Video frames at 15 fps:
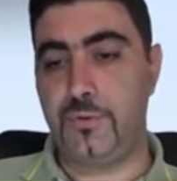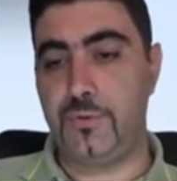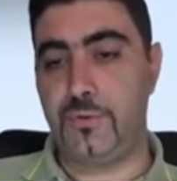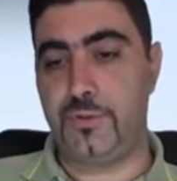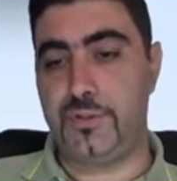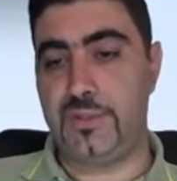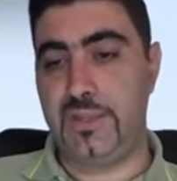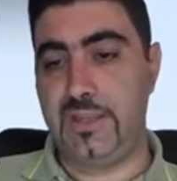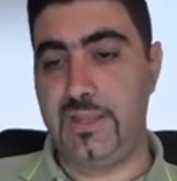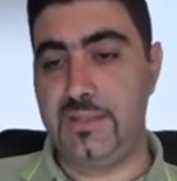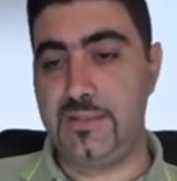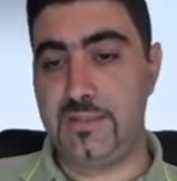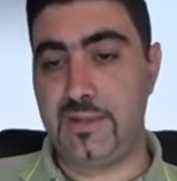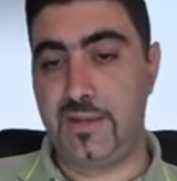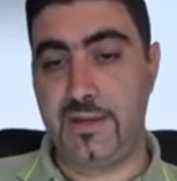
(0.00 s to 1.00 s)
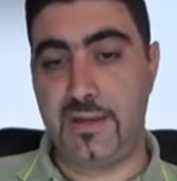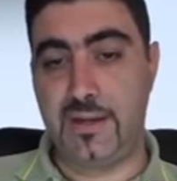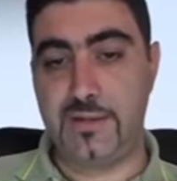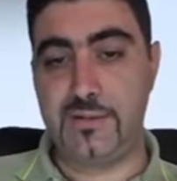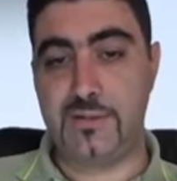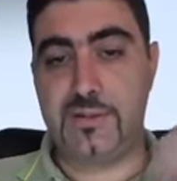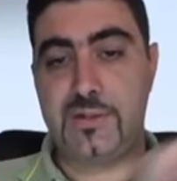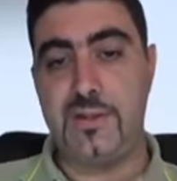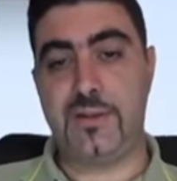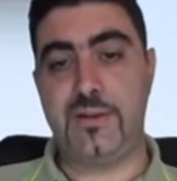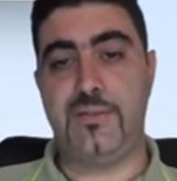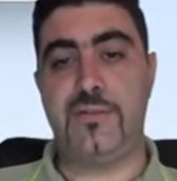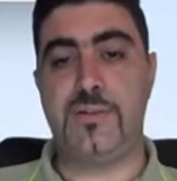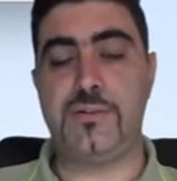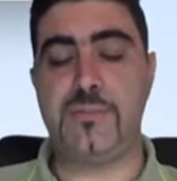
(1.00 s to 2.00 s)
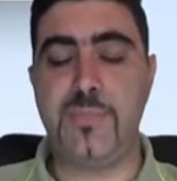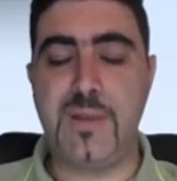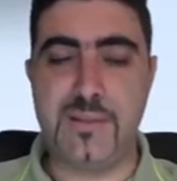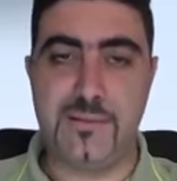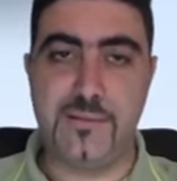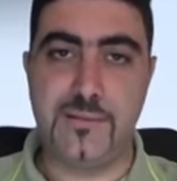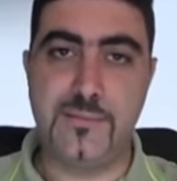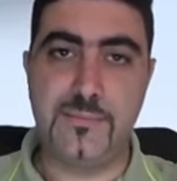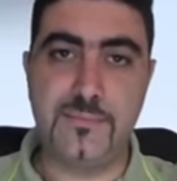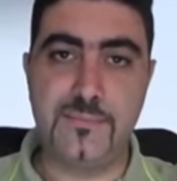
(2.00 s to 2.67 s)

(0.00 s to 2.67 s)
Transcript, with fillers: towards the inside, I just click reverse bend.